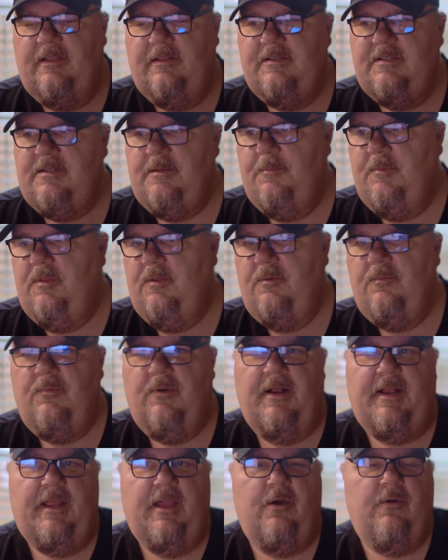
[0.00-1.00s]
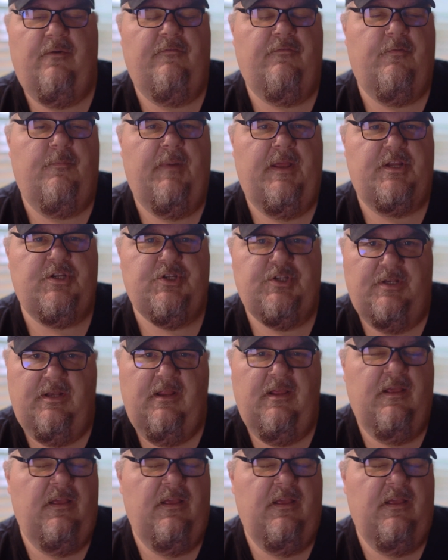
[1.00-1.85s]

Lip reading: and some of the radio information,